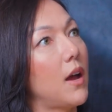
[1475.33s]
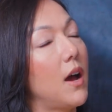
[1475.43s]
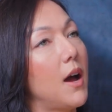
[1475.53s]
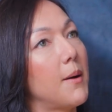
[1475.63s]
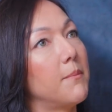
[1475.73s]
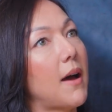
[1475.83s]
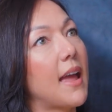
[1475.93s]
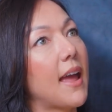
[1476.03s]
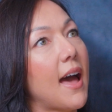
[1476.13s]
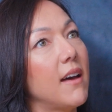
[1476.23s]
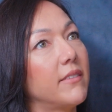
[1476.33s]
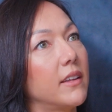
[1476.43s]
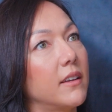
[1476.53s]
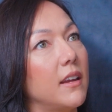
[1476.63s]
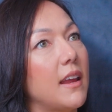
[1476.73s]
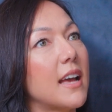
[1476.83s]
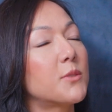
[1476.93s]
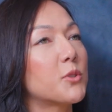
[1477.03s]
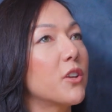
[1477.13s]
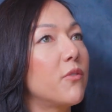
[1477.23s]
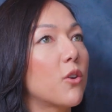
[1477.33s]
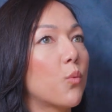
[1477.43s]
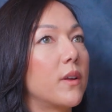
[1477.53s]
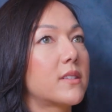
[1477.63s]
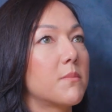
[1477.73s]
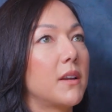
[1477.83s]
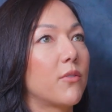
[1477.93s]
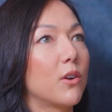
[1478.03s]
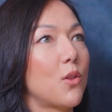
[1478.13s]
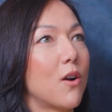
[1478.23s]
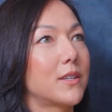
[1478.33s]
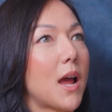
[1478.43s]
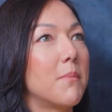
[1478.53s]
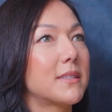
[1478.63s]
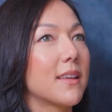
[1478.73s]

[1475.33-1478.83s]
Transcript: I haven't. Yeah, especially if you're with somebody for a long time.